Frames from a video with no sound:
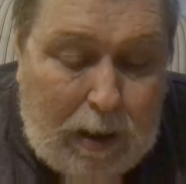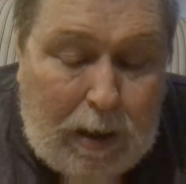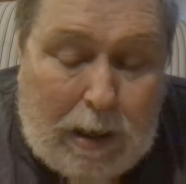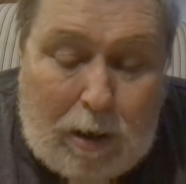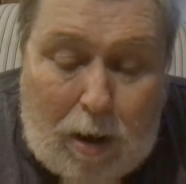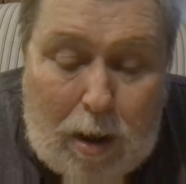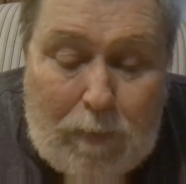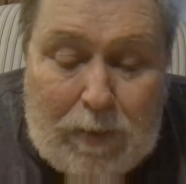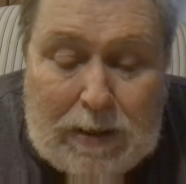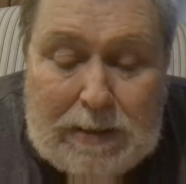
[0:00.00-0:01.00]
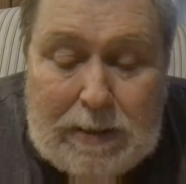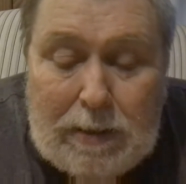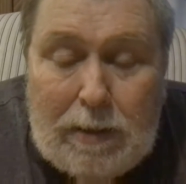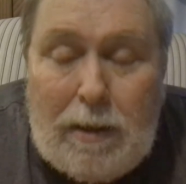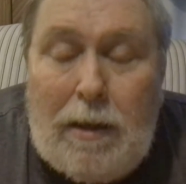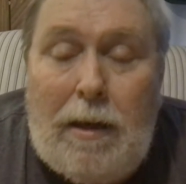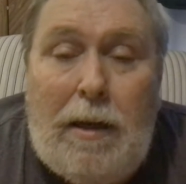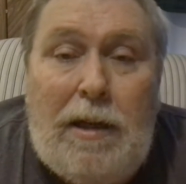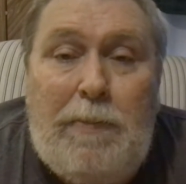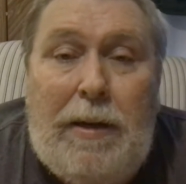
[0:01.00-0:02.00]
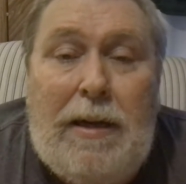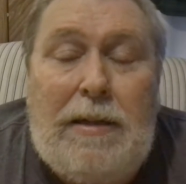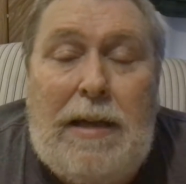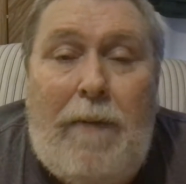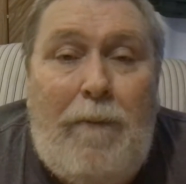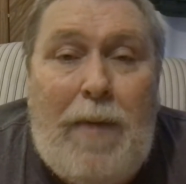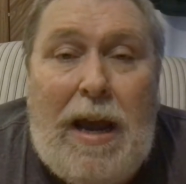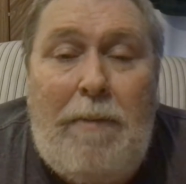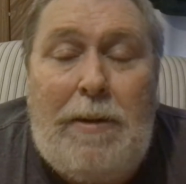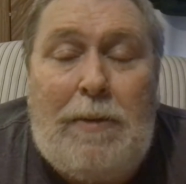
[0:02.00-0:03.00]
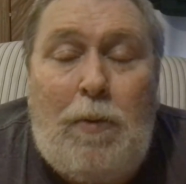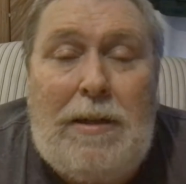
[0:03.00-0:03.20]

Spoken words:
And all of this is because that fame is what